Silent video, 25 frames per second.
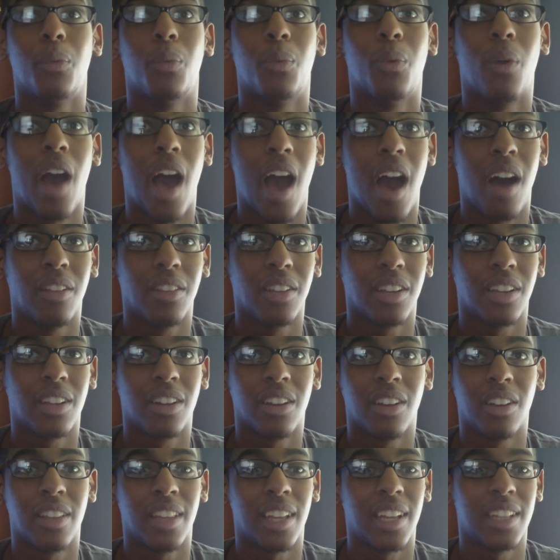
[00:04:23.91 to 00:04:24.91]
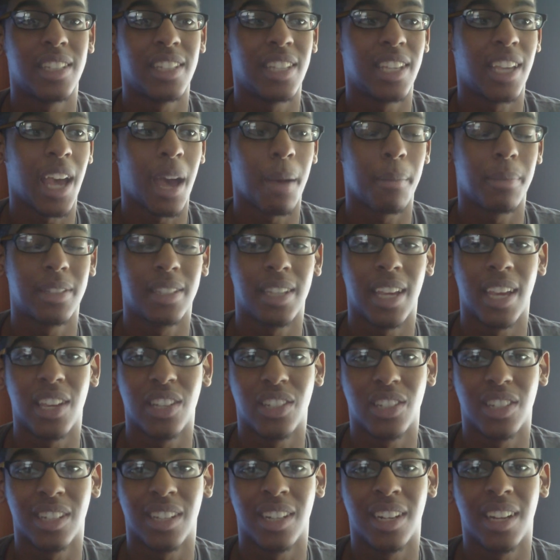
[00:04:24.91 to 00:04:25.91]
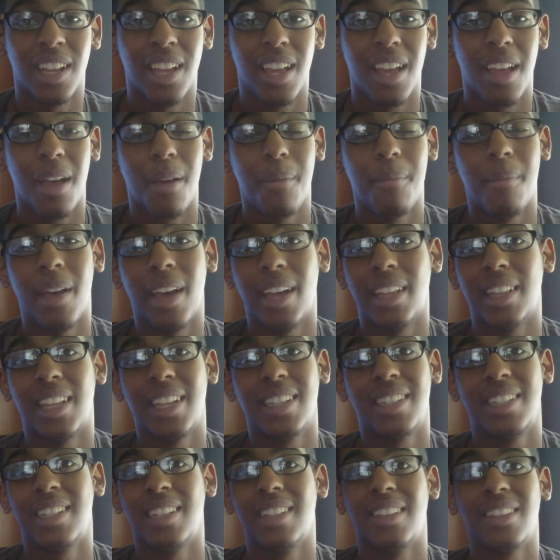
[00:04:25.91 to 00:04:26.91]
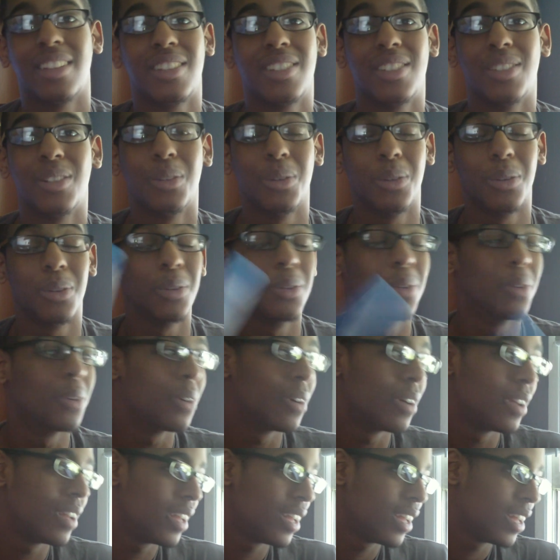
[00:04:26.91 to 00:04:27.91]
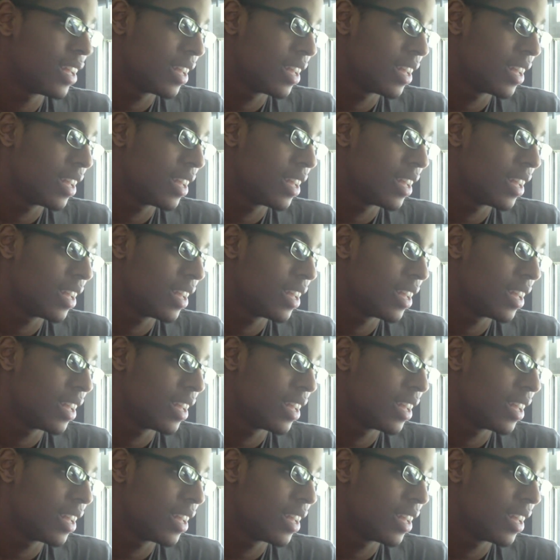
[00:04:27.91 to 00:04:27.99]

wow, look at all that decapitation. Man, that shit looks so cool.